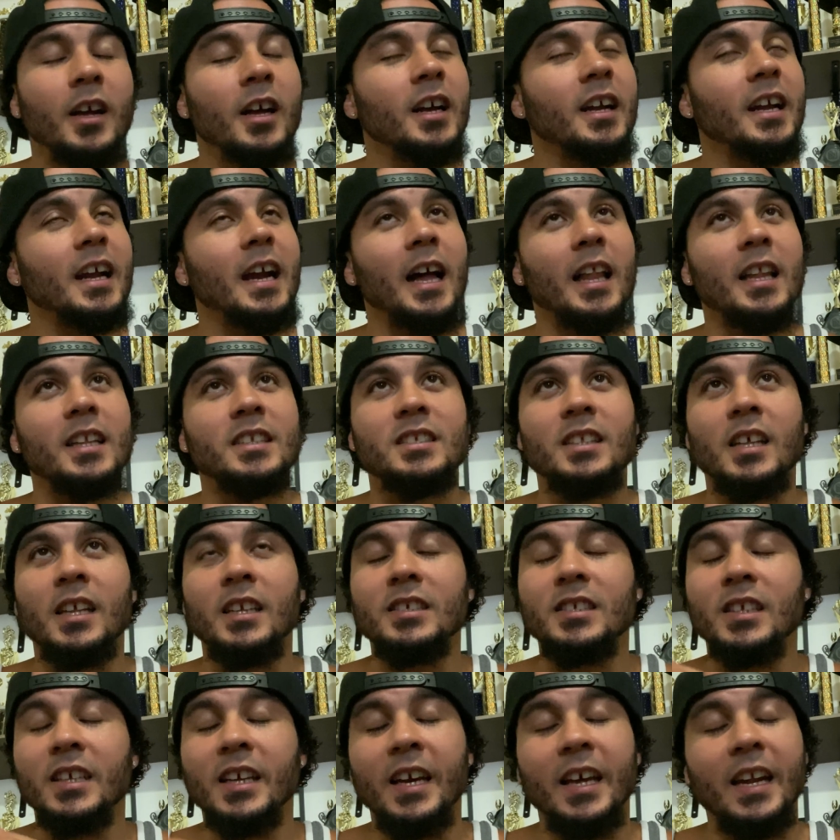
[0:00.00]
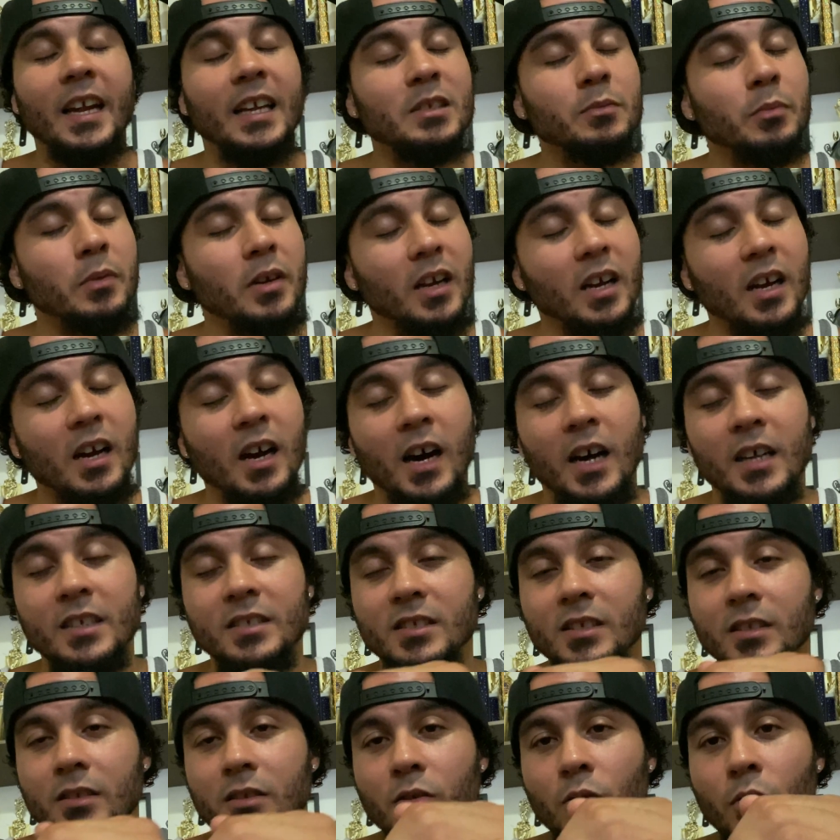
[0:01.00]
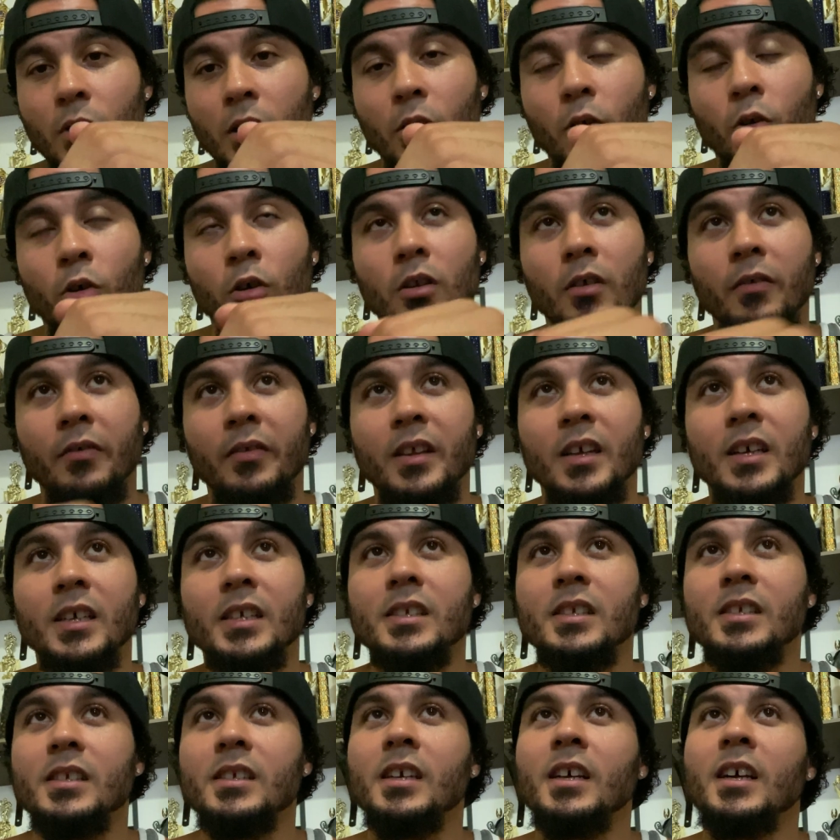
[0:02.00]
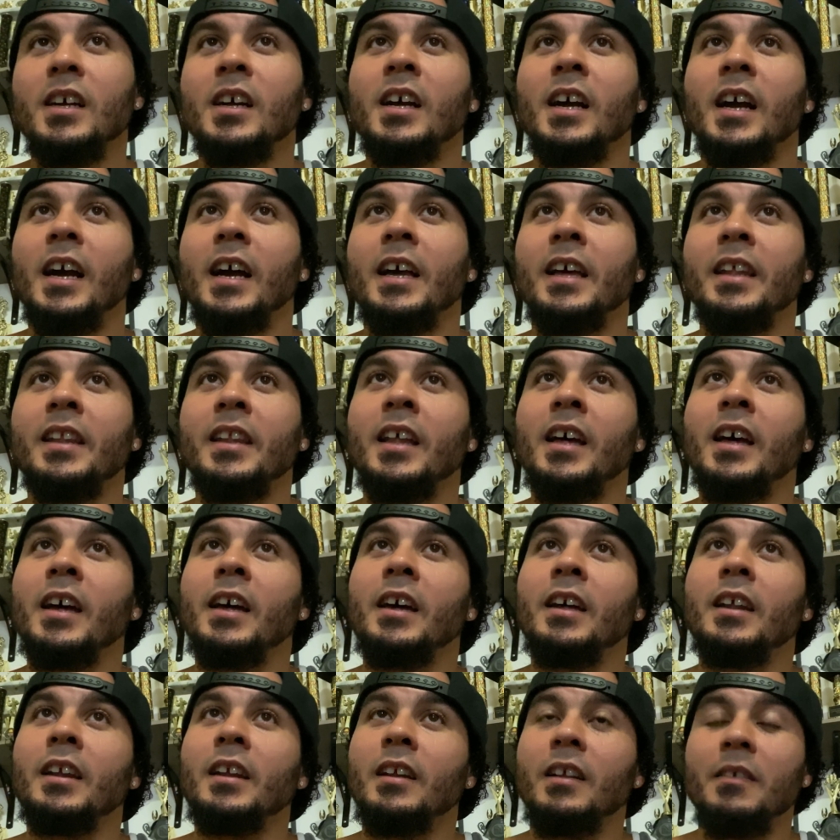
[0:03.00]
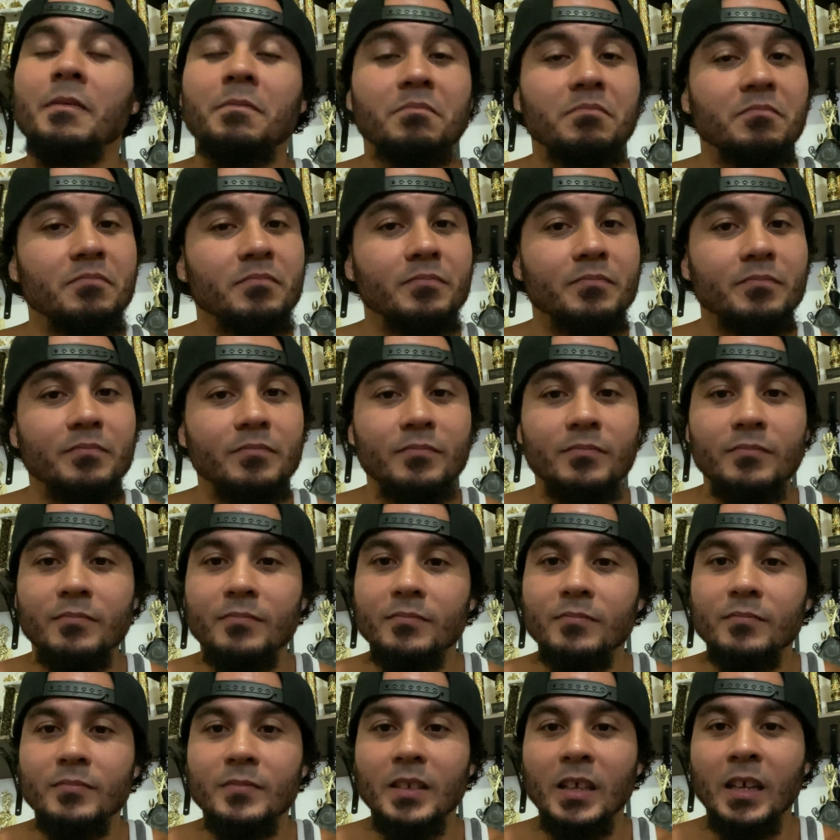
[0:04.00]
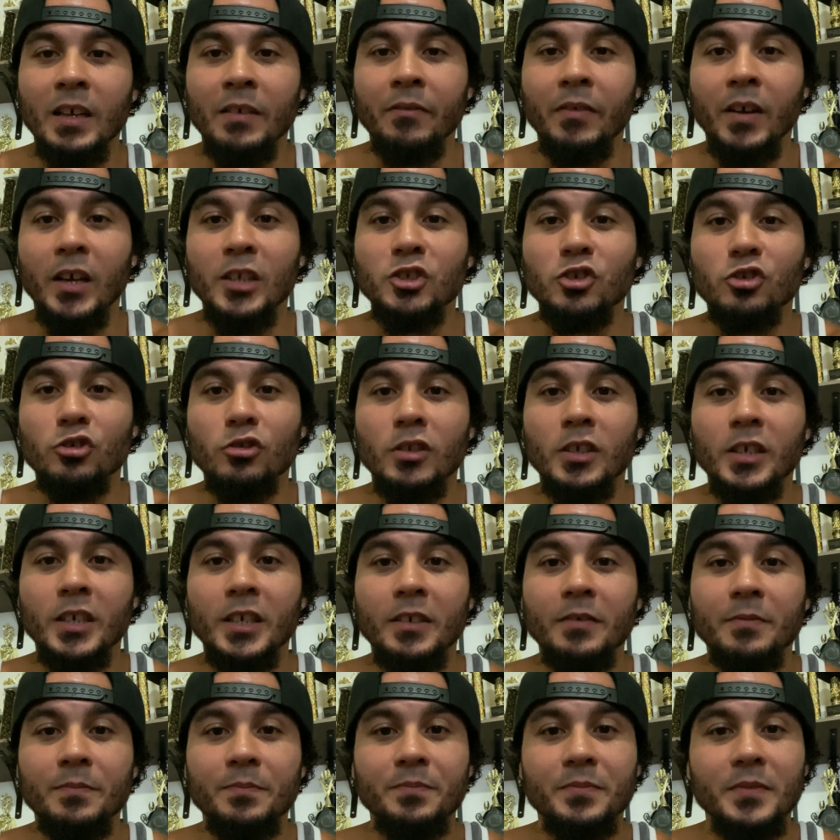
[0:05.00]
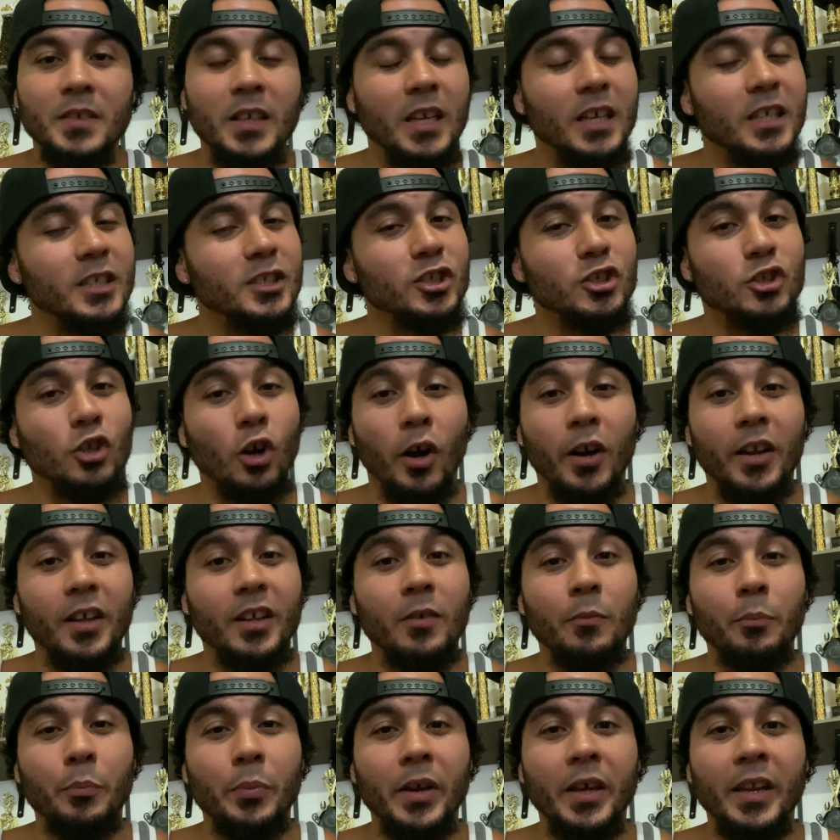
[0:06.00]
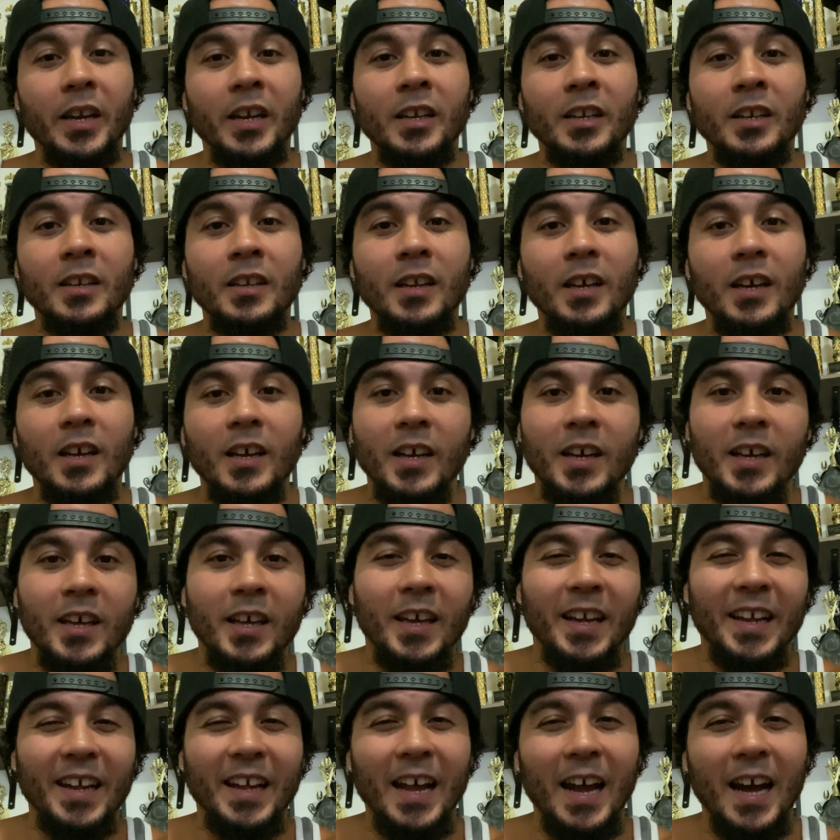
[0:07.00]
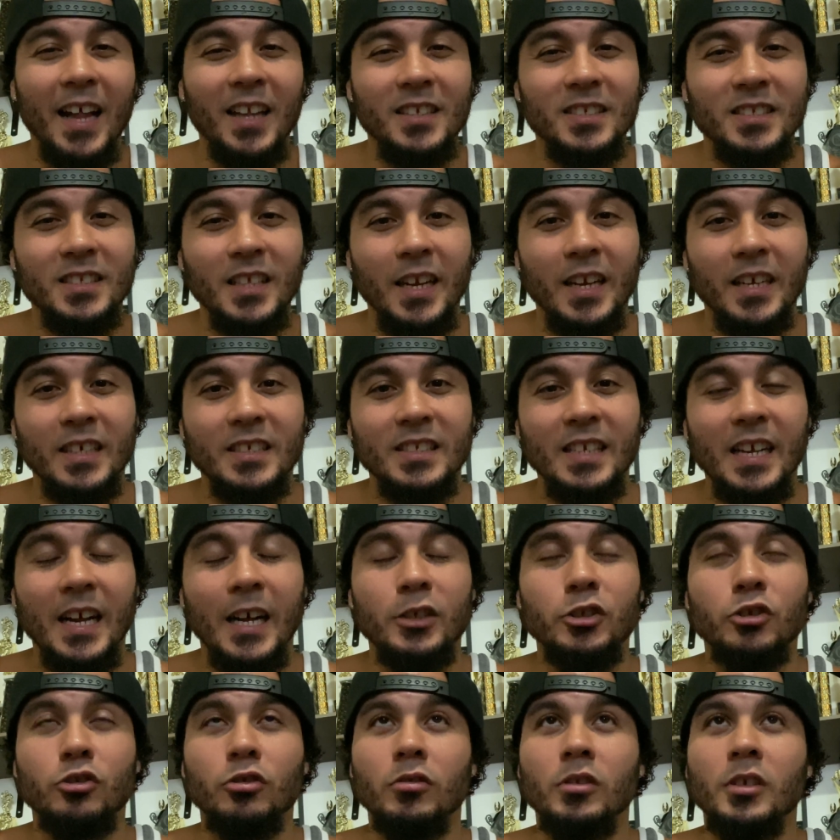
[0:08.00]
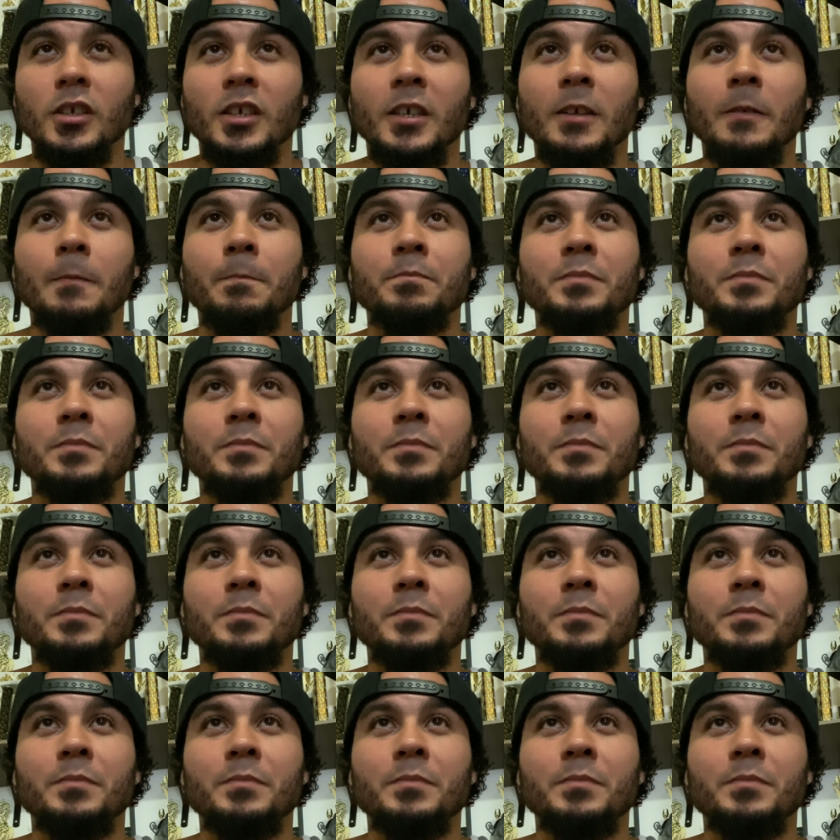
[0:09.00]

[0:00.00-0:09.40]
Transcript: Calisthenics, again, has been a constant throughout all of this. And then eventually started competing in calisthenics naturally.